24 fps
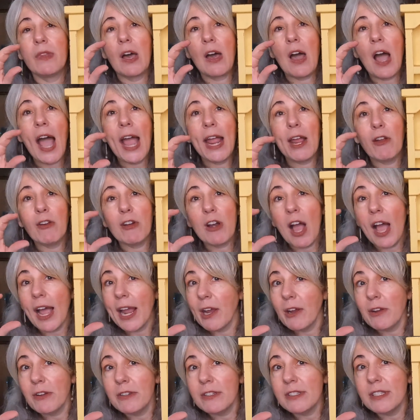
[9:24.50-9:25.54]

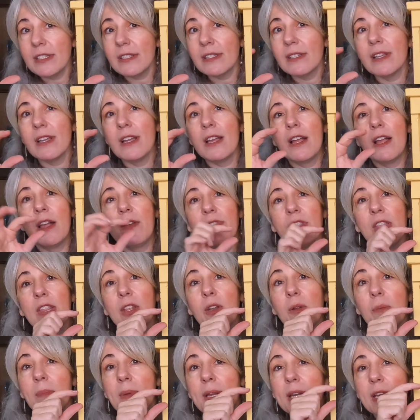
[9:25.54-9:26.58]
irons, the
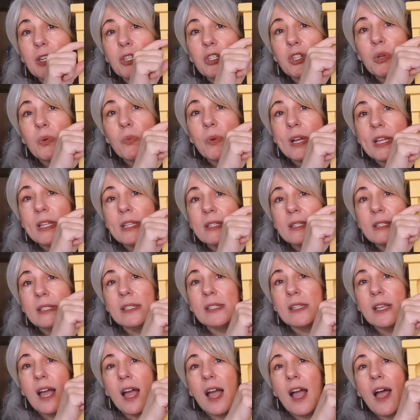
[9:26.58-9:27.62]
little miniature
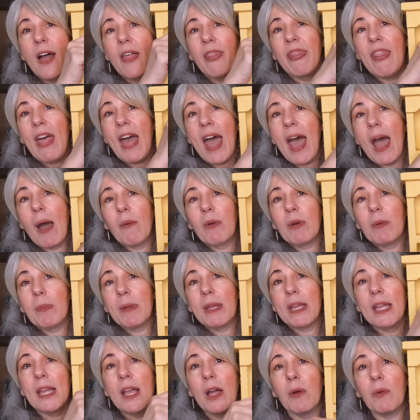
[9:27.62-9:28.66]
ones, that would
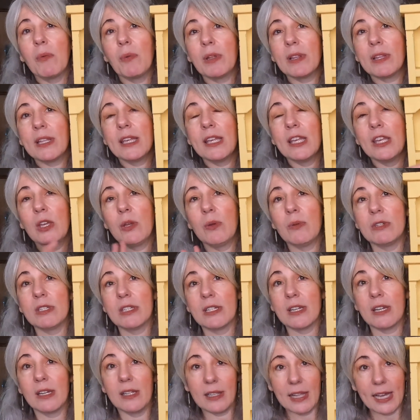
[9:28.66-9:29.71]
be a really cute
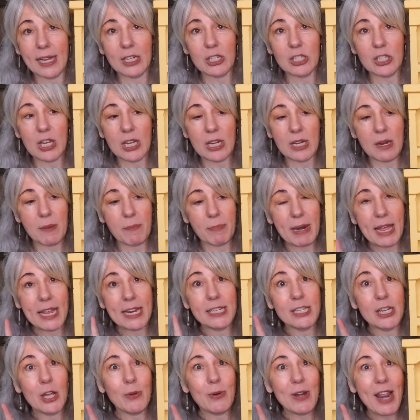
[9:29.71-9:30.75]
collection, but I
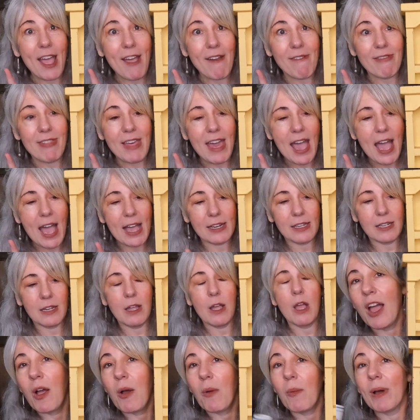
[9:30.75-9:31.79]
don't have that.
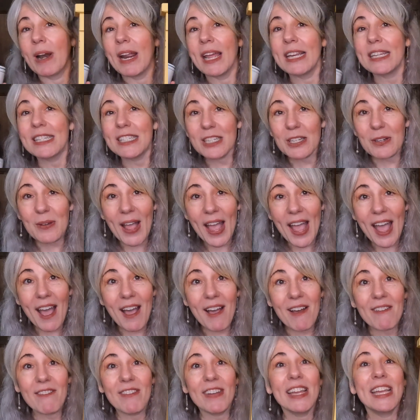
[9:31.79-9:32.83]
What I do
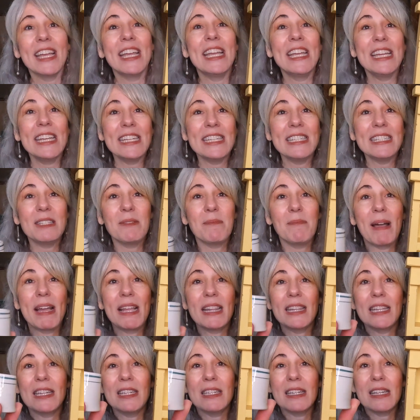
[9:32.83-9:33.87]
have is my
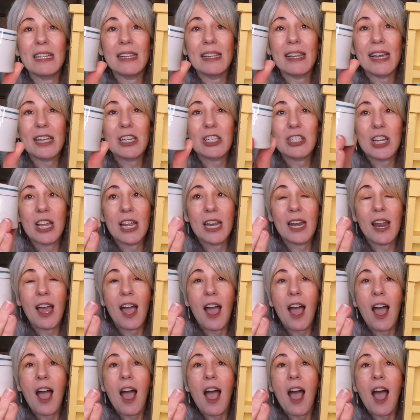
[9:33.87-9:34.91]
little collection
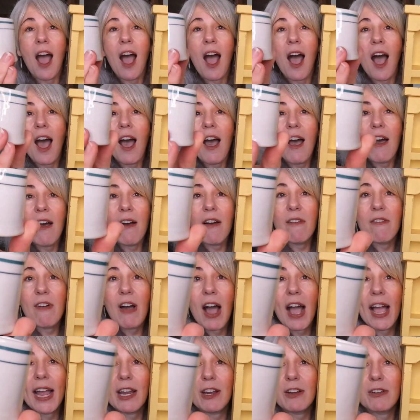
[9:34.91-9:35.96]
of
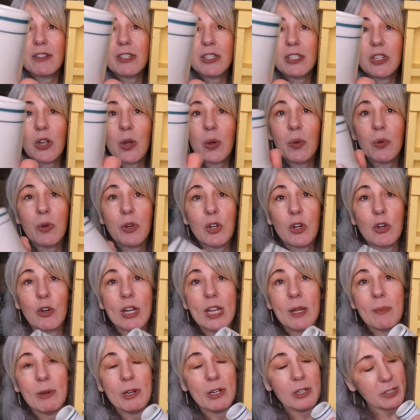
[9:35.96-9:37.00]
ironstone
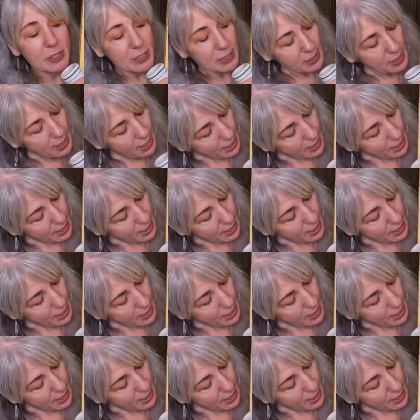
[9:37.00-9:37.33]
creamers.